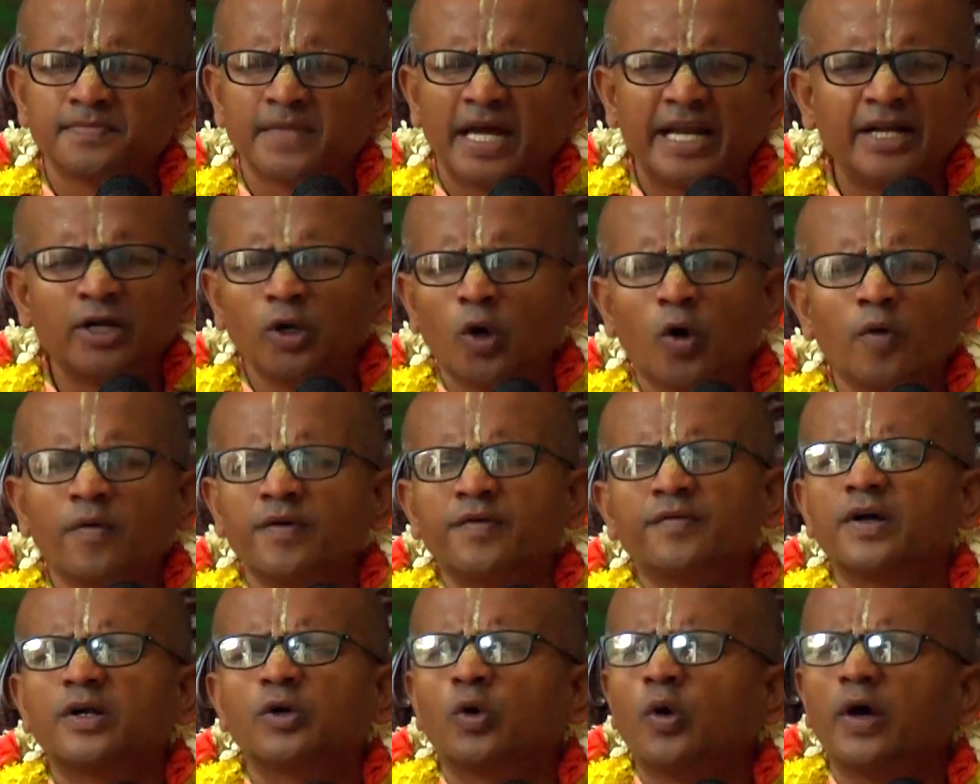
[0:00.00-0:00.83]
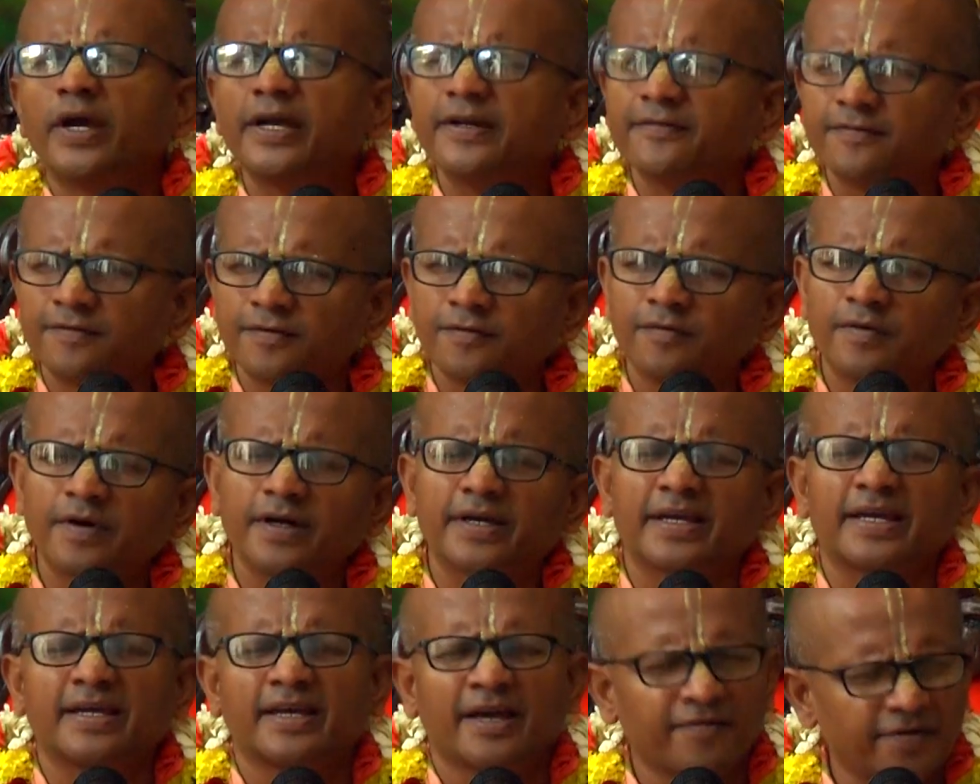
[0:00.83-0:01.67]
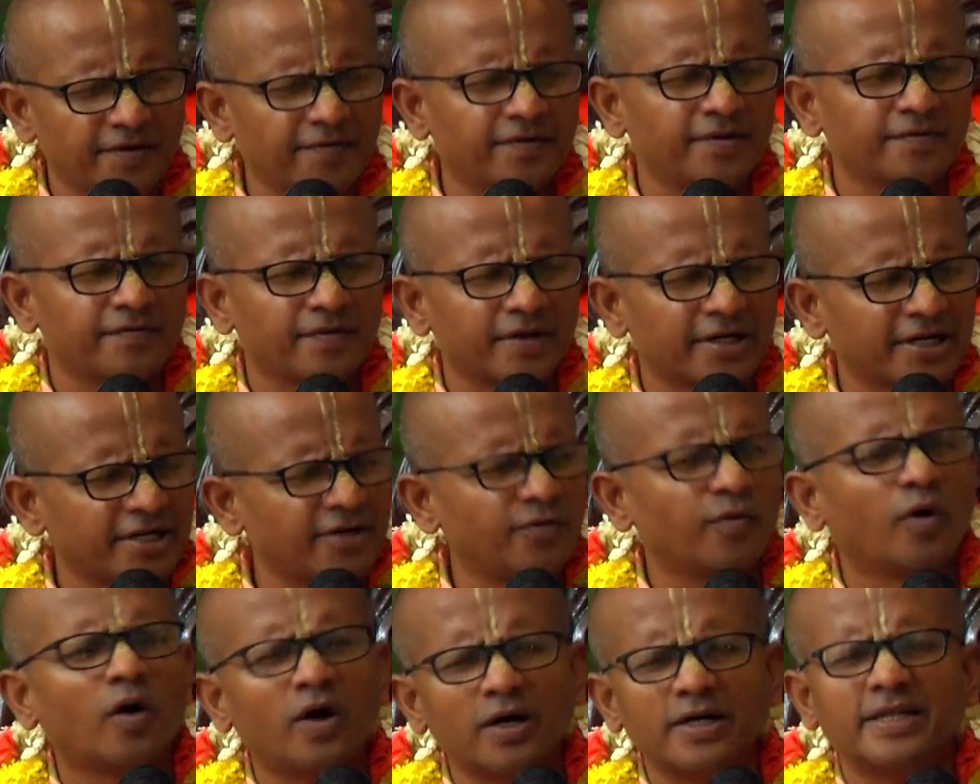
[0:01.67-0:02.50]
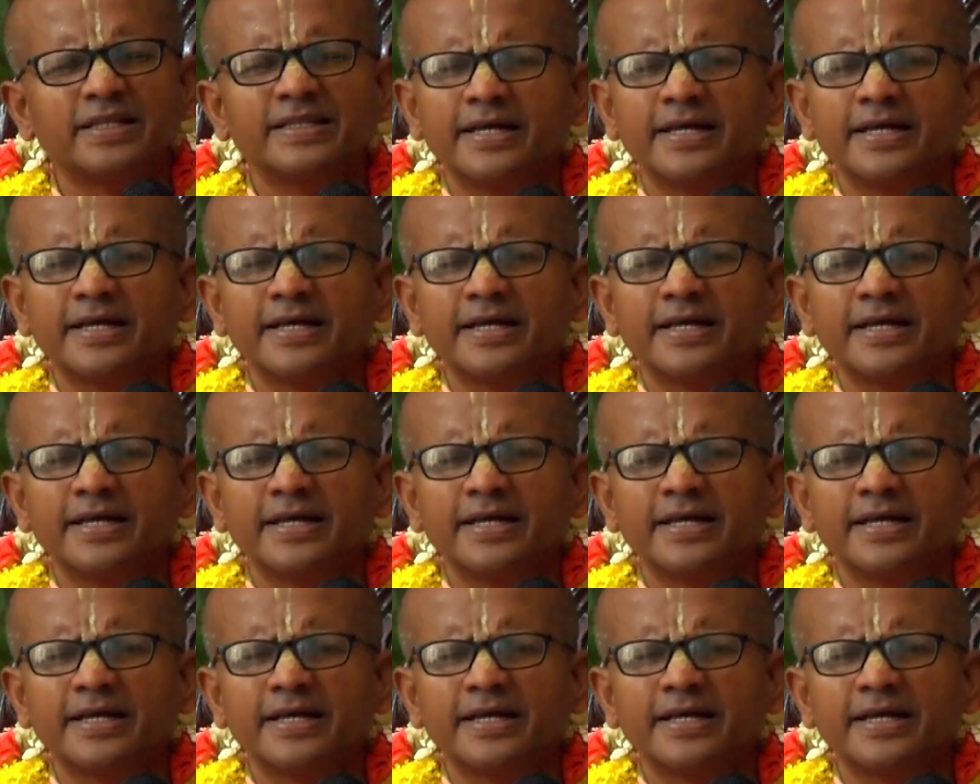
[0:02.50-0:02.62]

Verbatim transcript: And no one were going for working. Everyone were involved